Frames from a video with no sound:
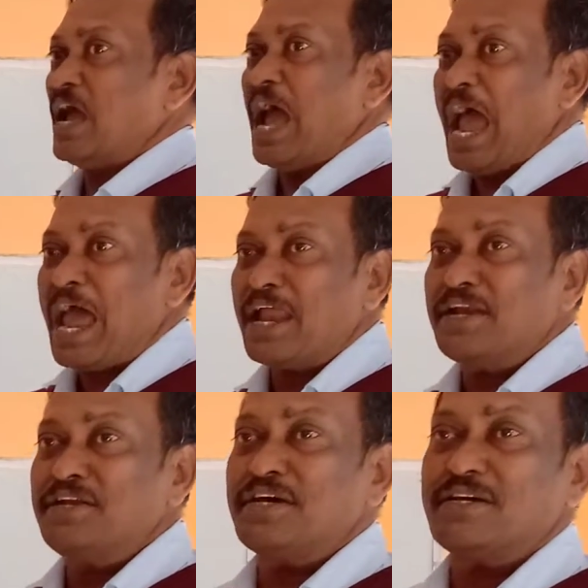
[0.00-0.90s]

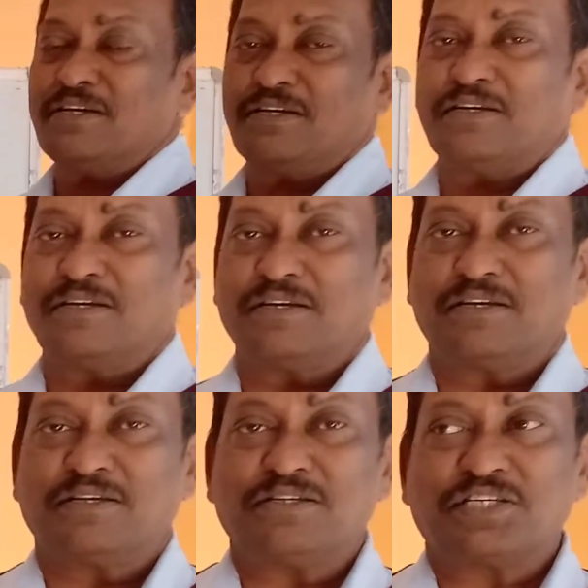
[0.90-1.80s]
And
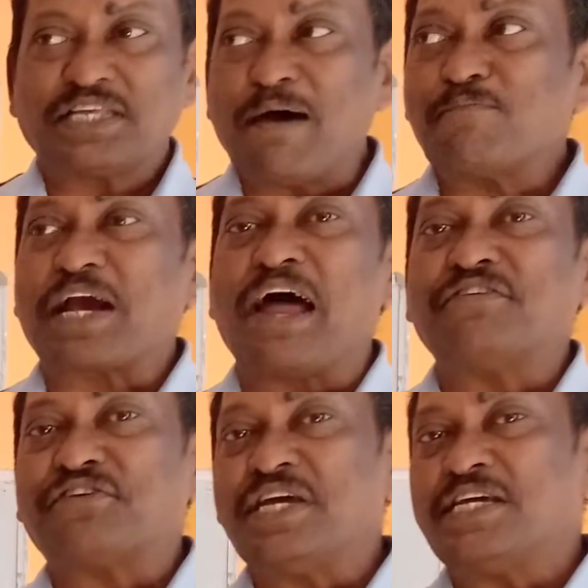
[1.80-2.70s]
some
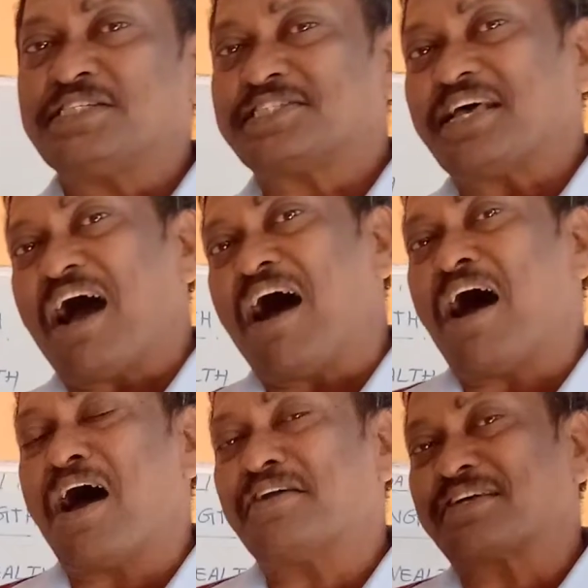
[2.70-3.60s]
countries
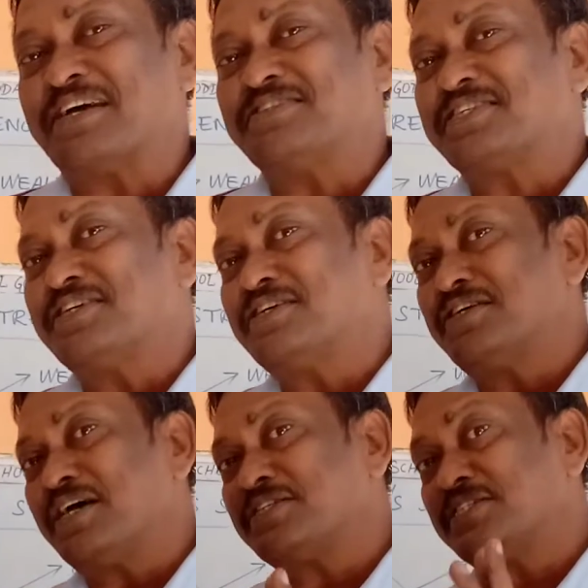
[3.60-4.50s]
are considered
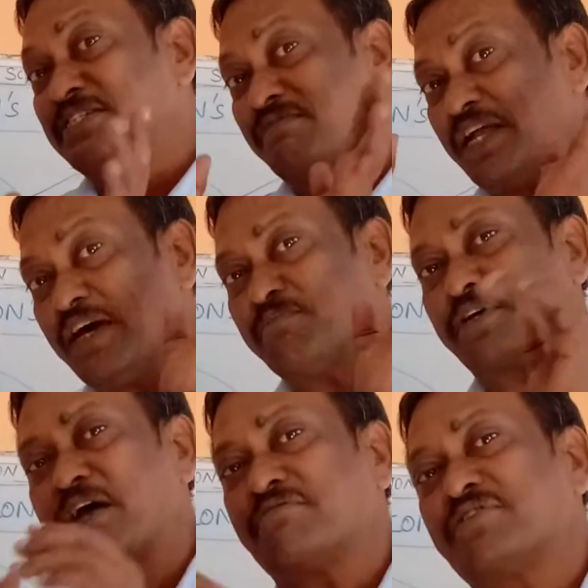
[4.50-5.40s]
as developed
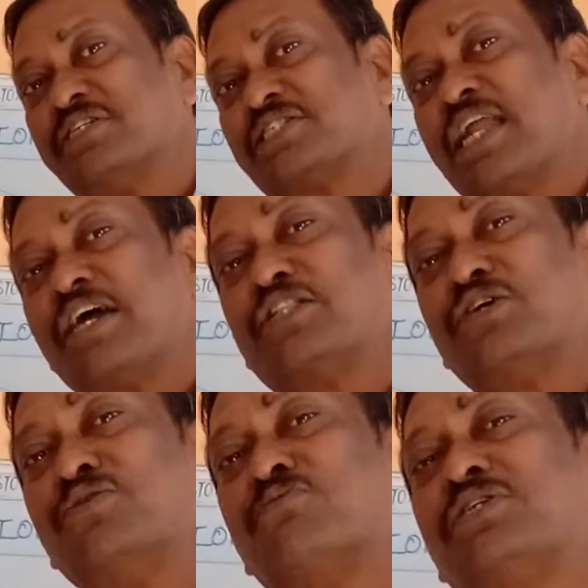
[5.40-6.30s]
countries like the
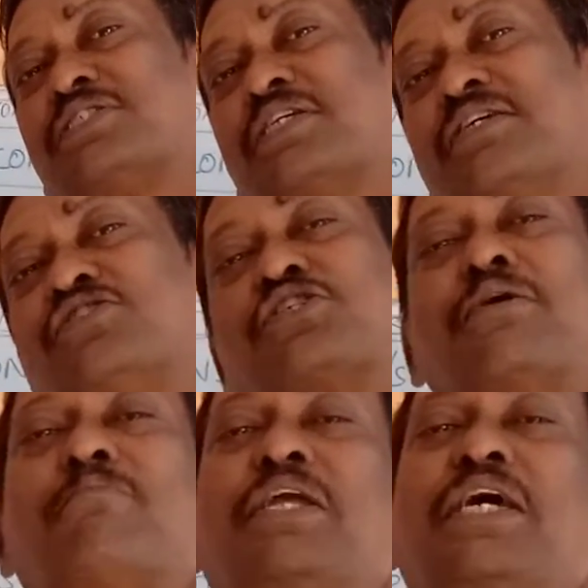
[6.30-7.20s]
USA,
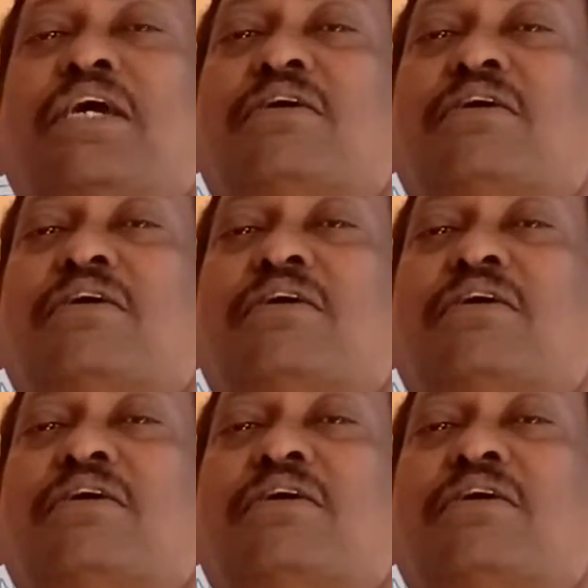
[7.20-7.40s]
Germany,